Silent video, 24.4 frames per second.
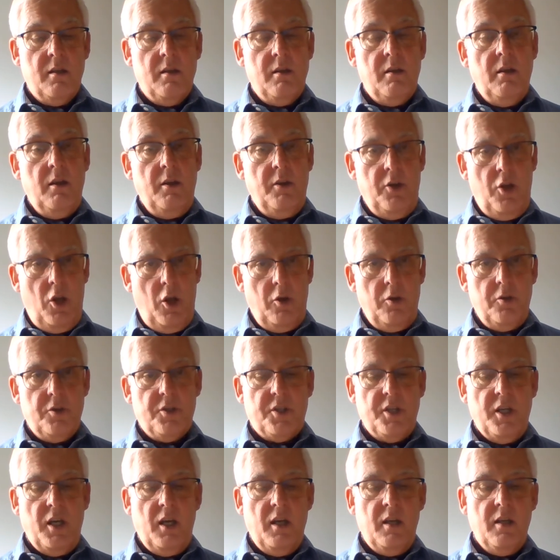No,
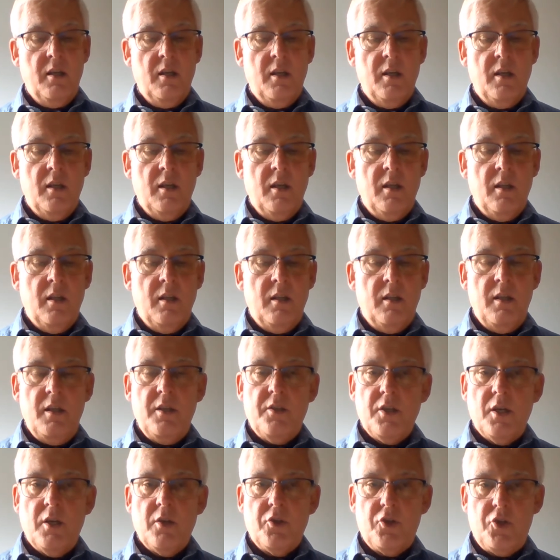sir. These
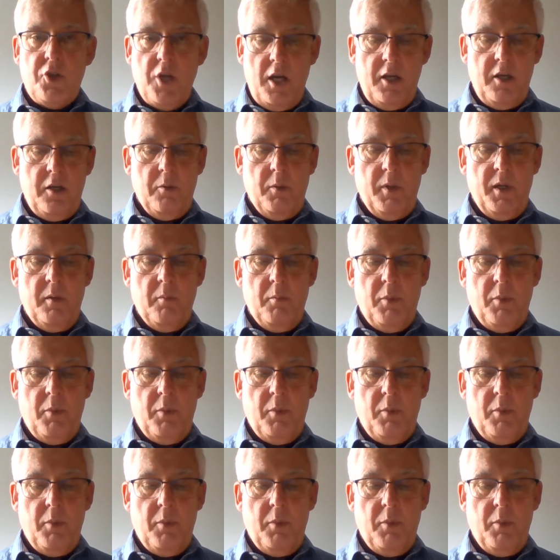are genuine